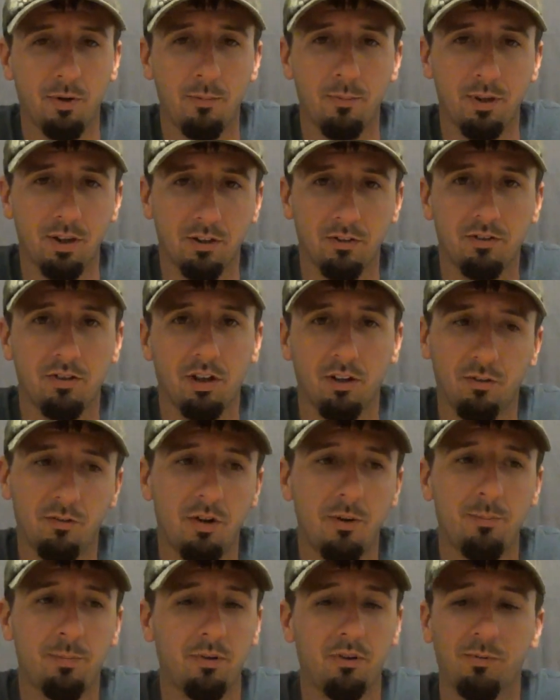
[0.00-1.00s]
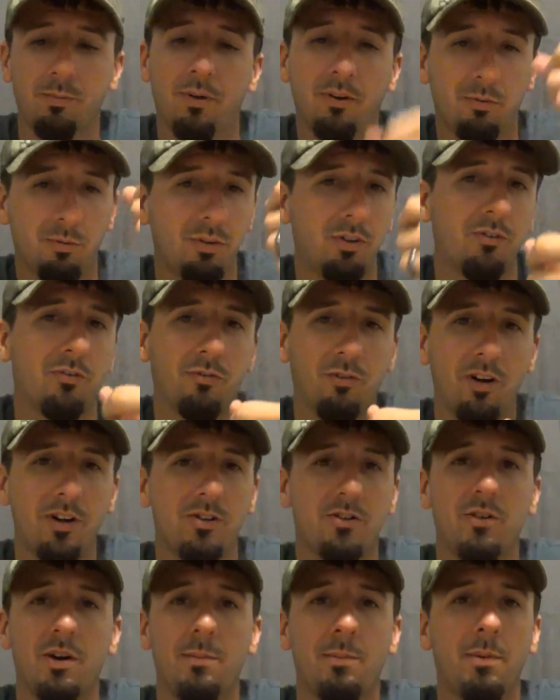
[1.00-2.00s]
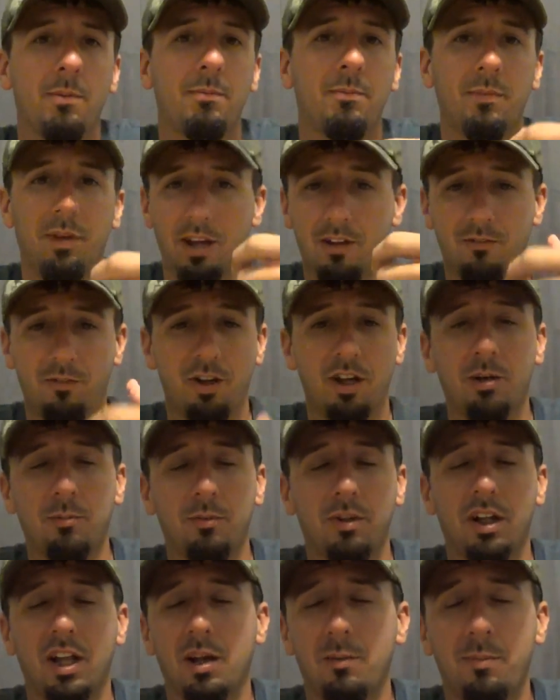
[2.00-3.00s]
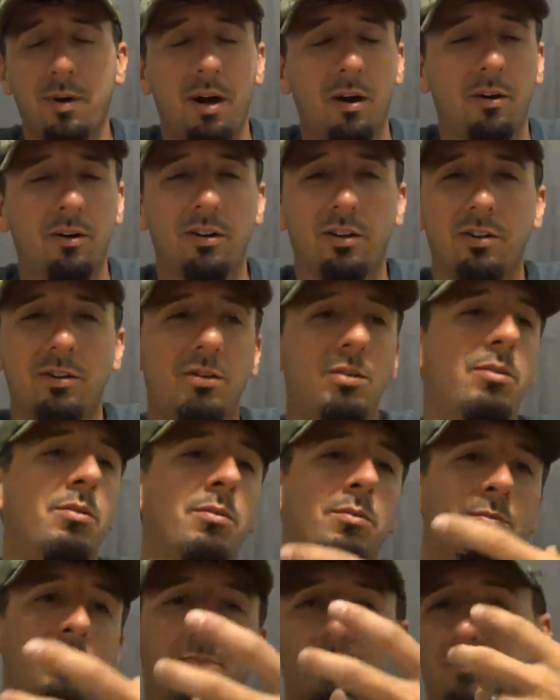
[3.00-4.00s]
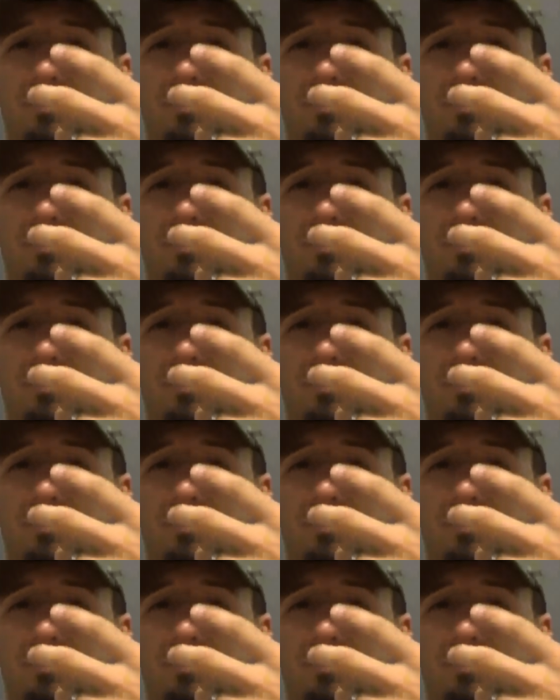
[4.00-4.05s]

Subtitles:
I mean, a dripper, especially when you fresh drip them, and if you hit them with a lot of power, you